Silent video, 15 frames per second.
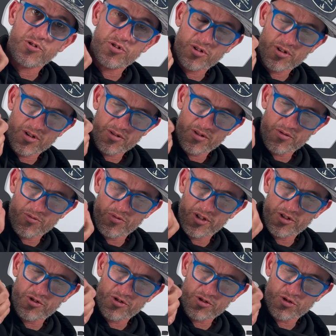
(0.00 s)
using the reel
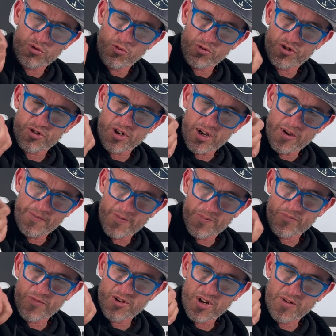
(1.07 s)
using the Torx drive,
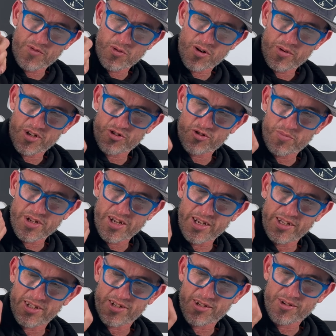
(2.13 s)
you don't have to worry about stripping
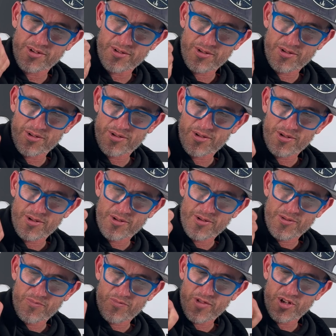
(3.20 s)
heads
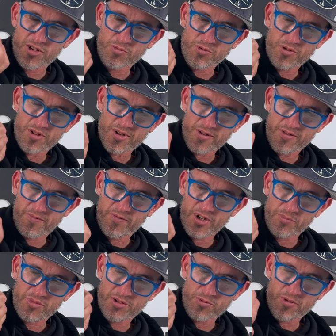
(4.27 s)
as you would with a
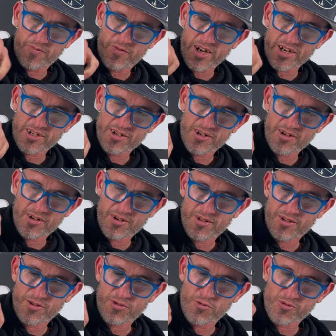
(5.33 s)
Phillips or a flat.
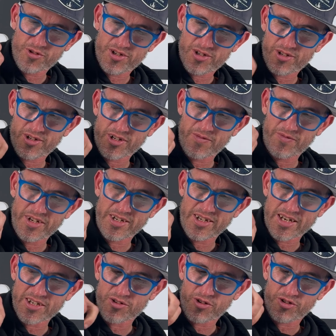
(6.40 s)
The Torx definitely
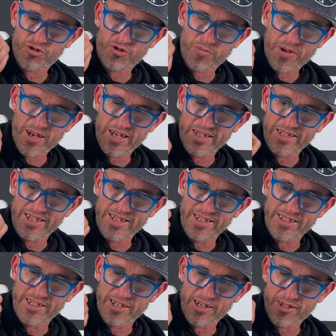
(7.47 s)
does not strip as
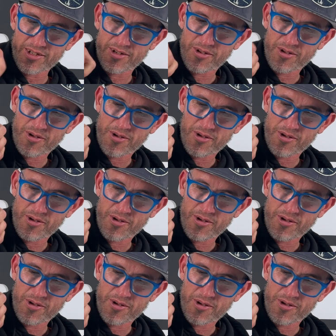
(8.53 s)
easy, guys.